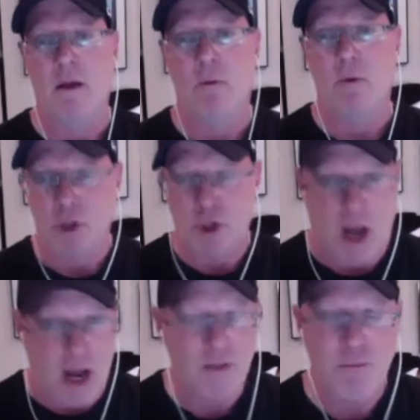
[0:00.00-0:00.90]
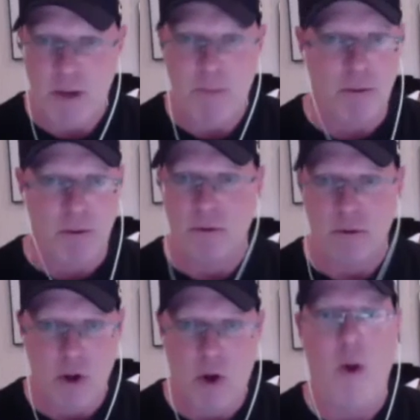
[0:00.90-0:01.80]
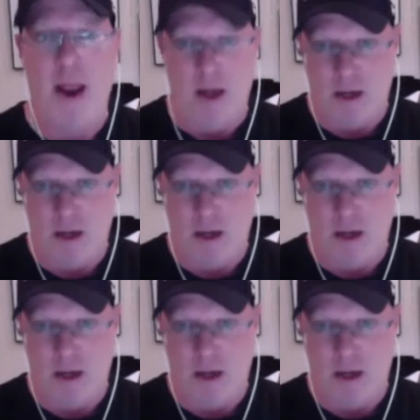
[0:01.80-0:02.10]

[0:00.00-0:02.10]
which shocks people no end,